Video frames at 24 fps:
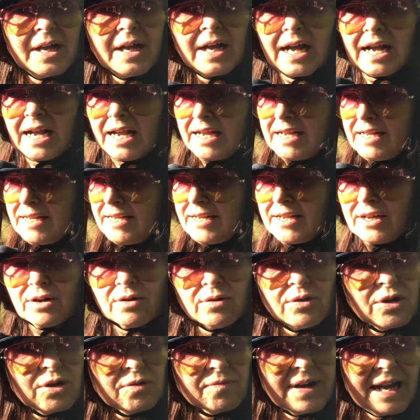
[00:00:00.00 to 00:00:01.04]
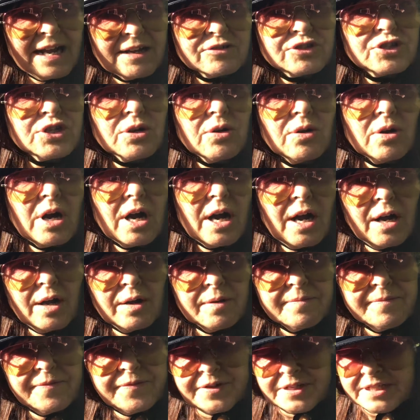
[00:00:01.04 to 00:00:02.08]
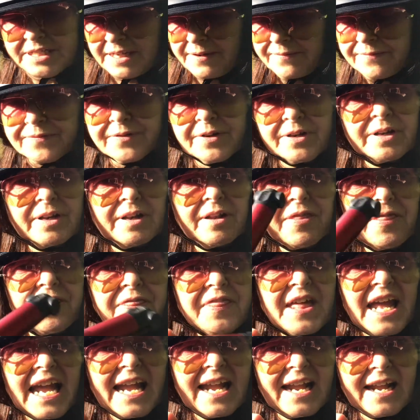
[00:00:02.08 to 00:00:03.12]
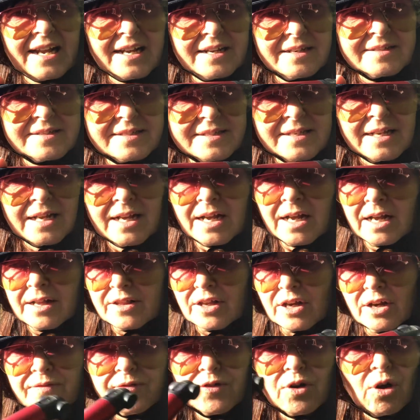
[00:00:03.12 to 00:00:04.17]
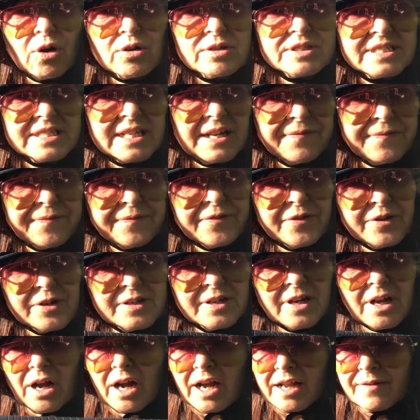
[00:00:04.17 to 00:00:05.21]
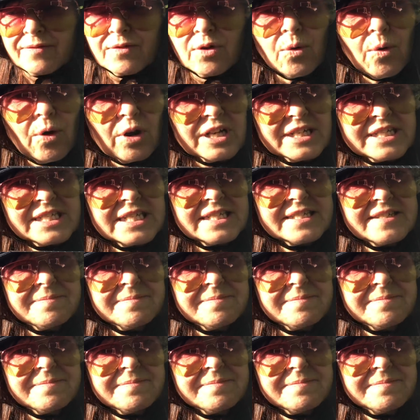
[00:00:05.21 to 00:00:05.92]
a little look around your home for different things that have got different kind of qualities of